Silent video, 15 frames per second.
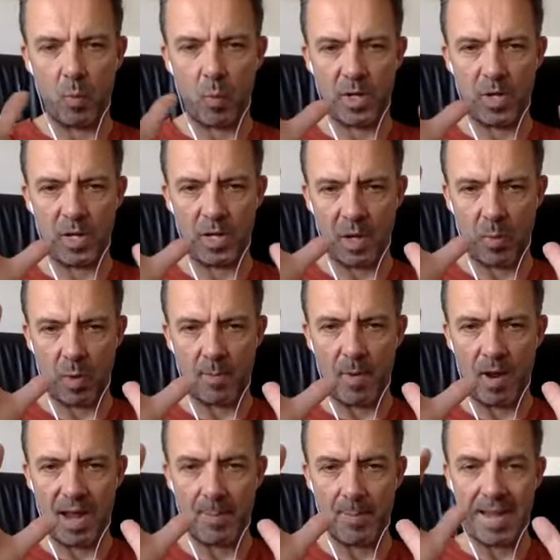
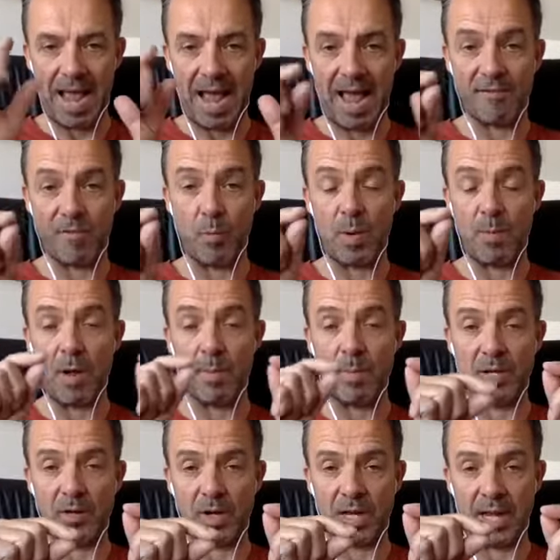might be having, we might be
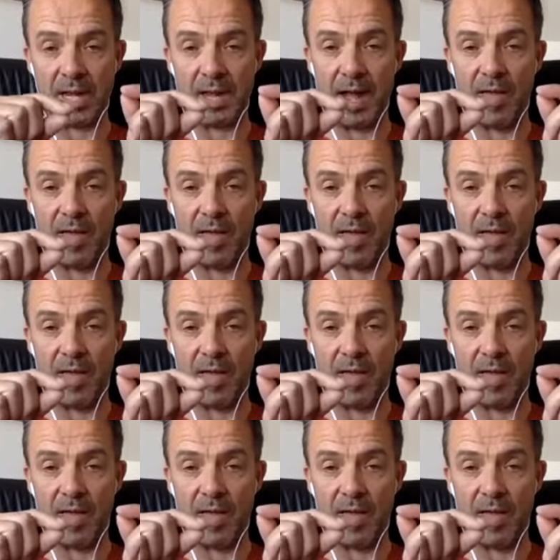looking at?